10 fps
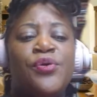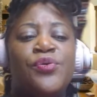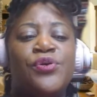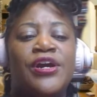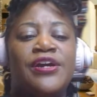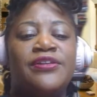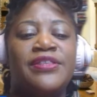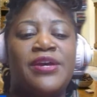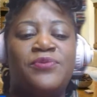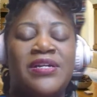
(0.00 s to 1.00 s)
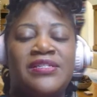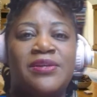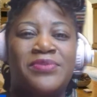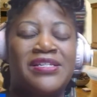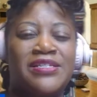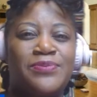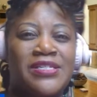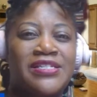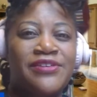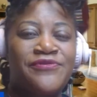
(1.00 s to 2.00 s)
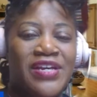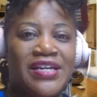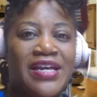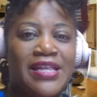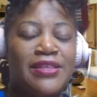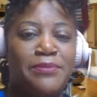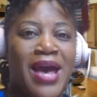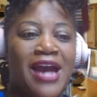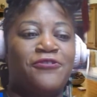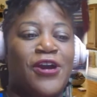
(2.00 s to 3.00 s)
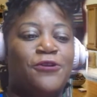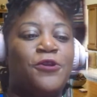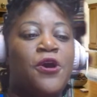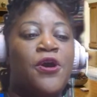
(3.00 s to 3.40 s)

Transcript: or they want something specific in the background.